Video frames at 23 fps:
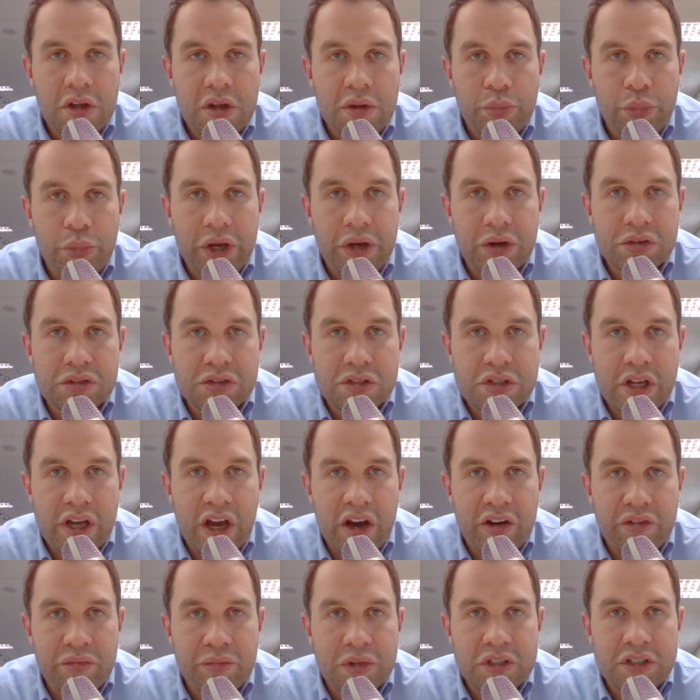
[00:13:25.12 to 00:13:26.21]
because the
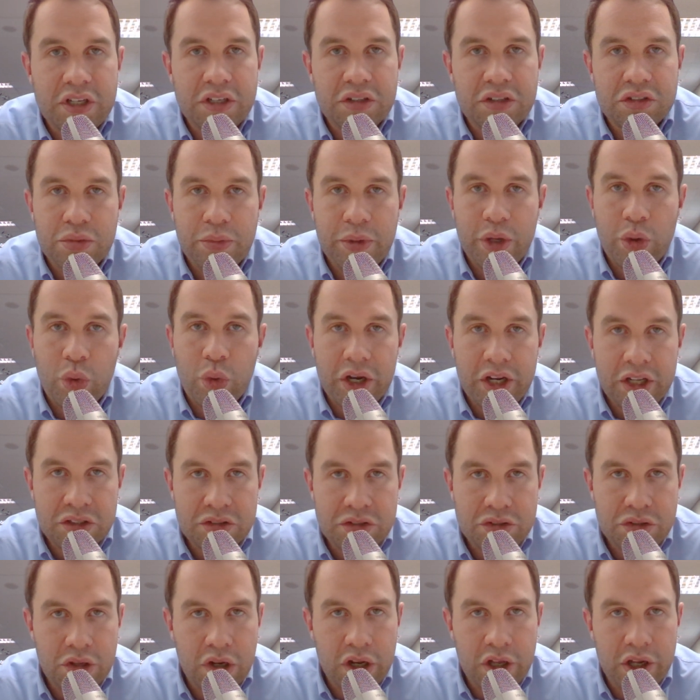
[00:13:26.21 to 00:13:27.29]
government tends to be quite
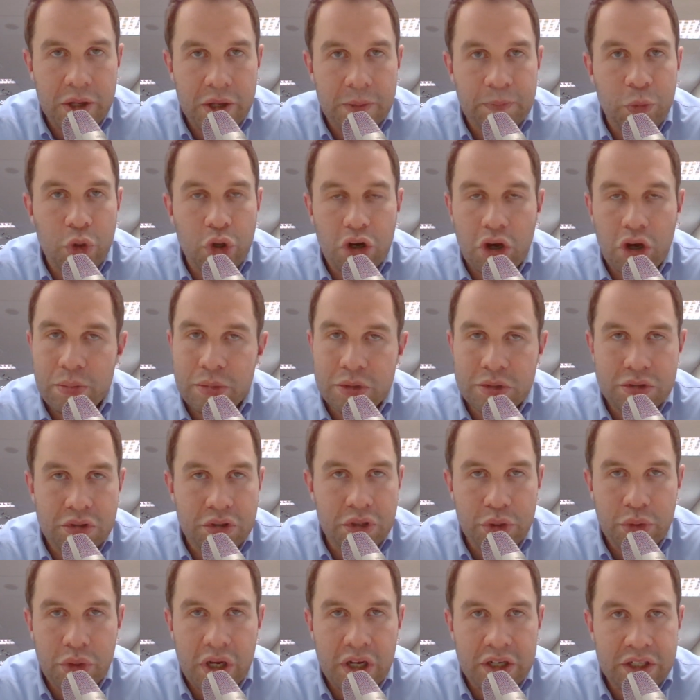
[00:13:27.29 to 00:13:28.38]
insular, not open to
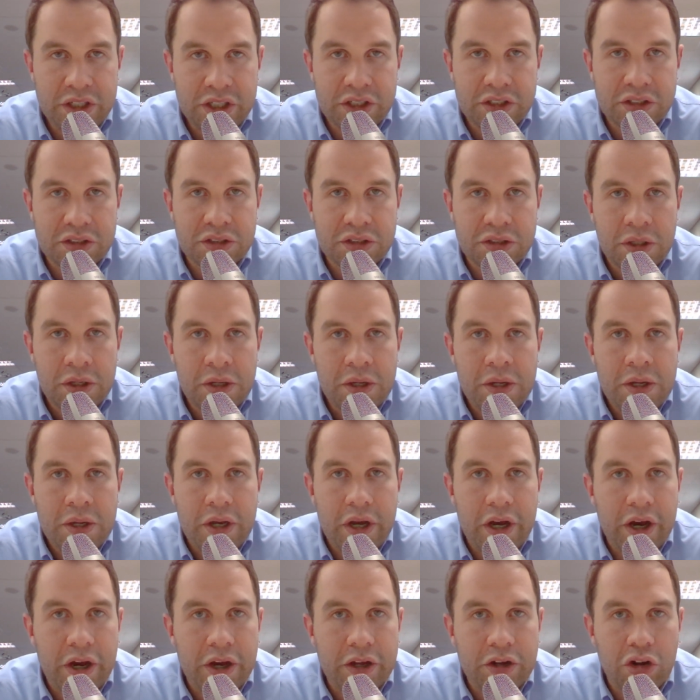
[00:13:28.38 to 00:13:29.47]
new ideas,
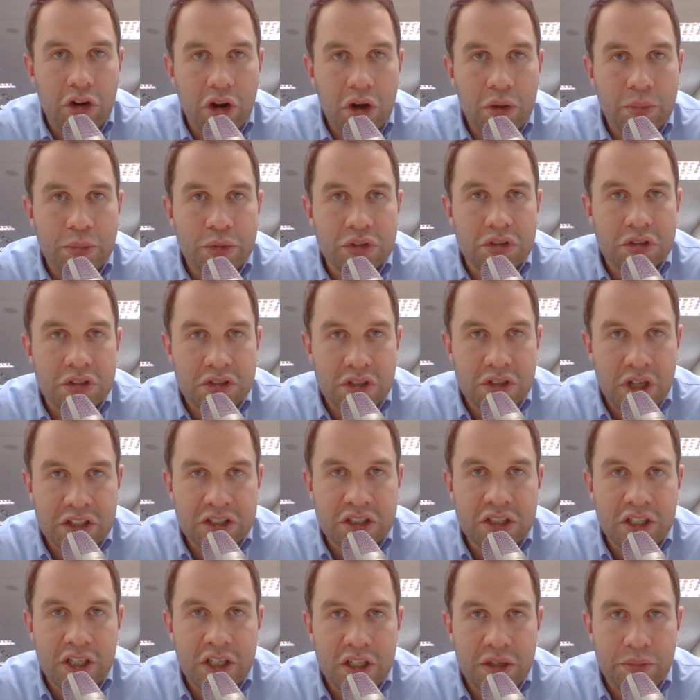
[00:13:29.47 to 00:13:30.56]
not open to
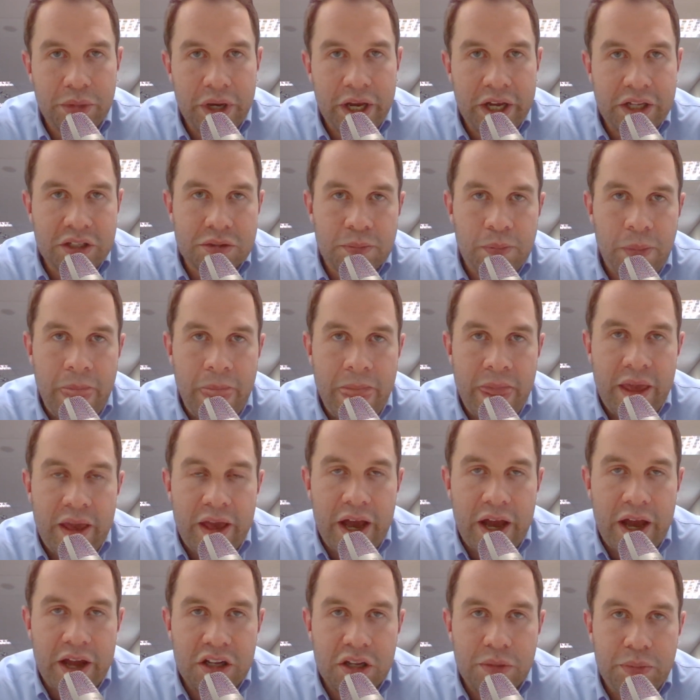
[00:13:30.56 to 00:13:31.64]
discussion and debate.
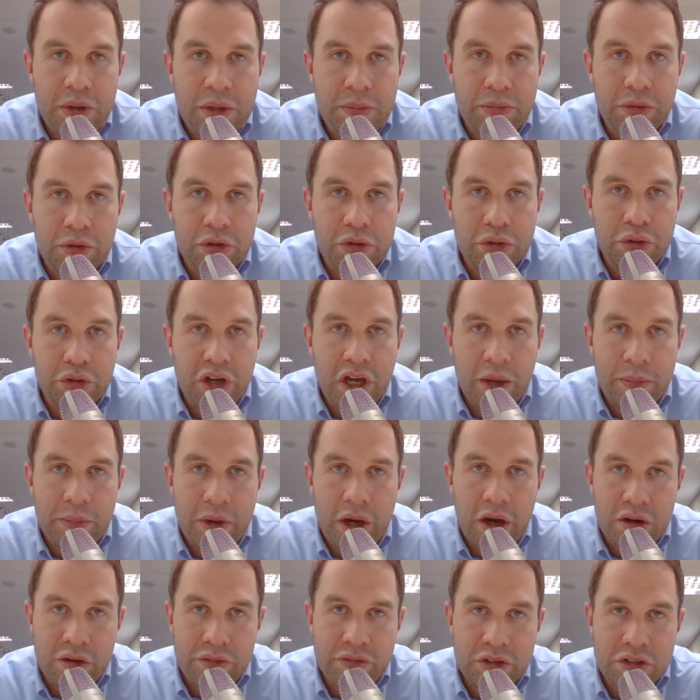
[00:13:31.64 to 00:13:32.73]
And the people who come
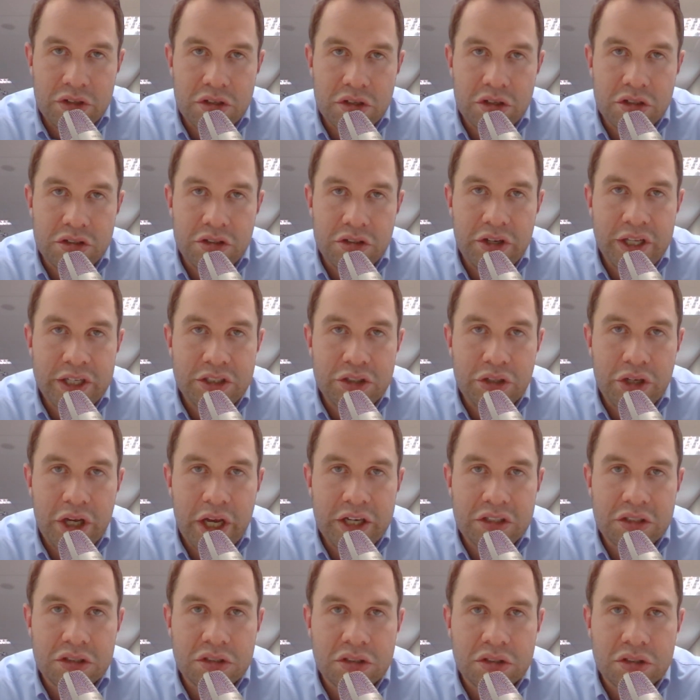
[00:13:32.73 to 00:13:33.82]
out of the tertiary
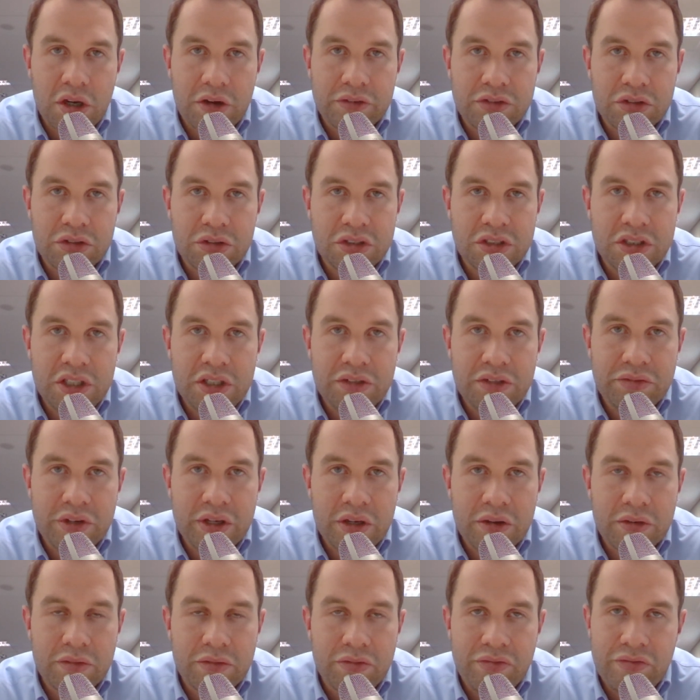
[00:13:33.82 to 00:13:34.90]
educations after
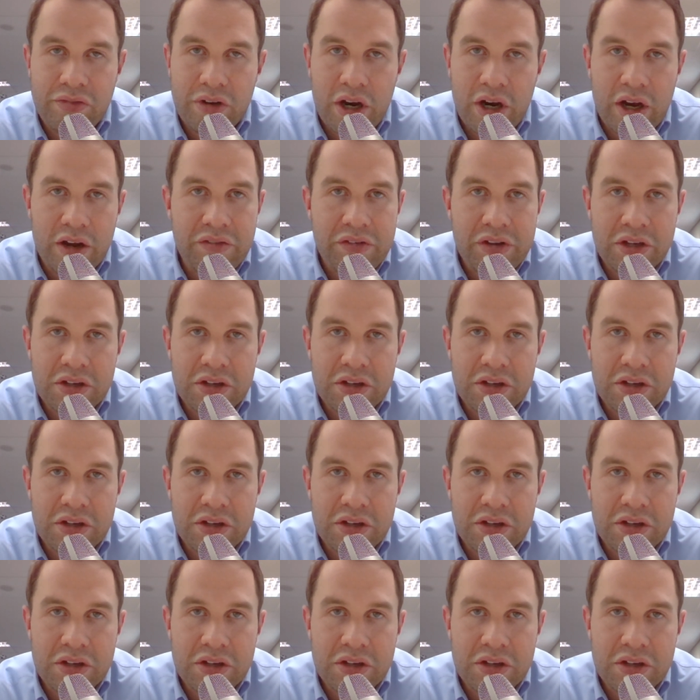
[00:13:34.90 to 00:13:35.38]
receiving 4